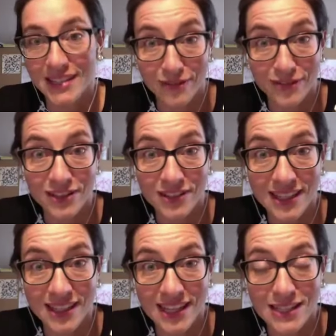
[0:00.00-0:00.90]
difficult
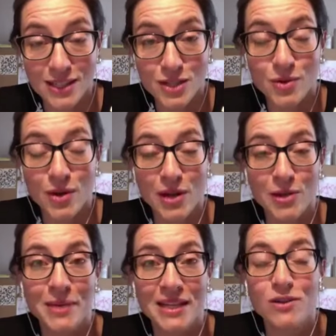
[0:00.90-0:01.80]
it is to
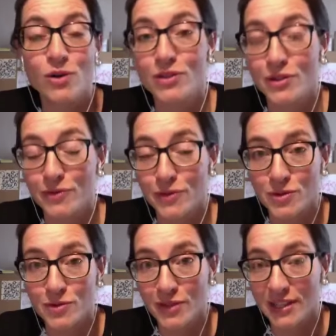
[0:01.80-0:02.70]
admit all of
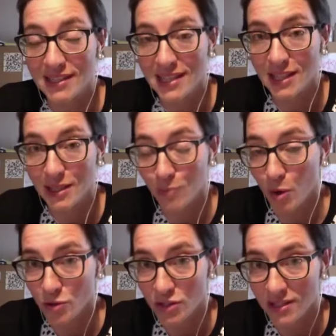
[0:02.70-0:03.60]
those feelings and
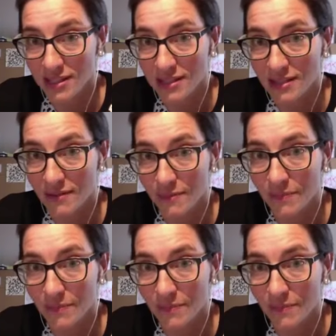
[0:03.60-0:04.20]
emotions,